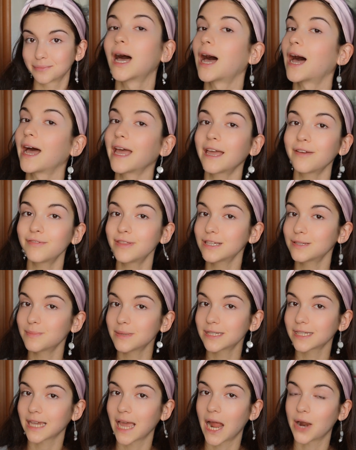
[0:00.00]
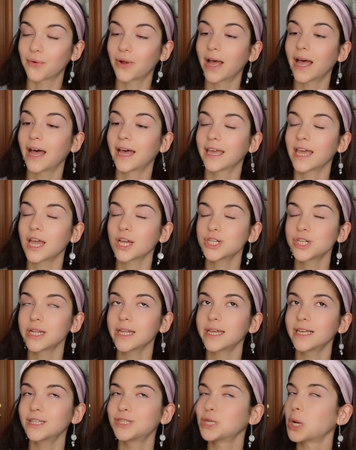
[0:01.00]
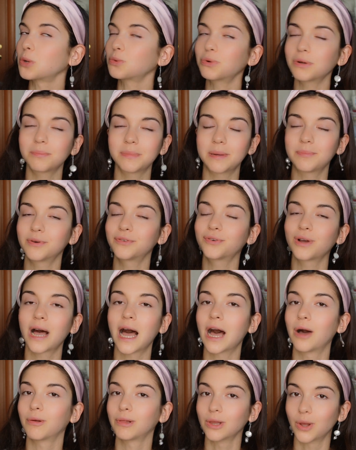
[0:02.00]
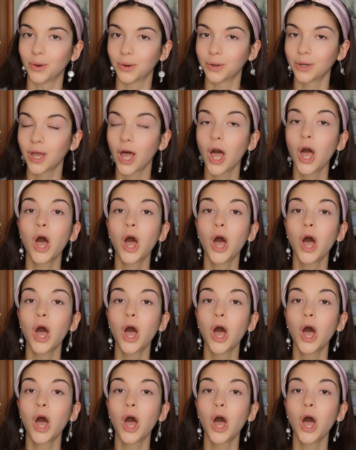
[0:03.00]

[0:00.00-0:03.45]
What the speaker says: I have this mascara, I actually don't remember for how long.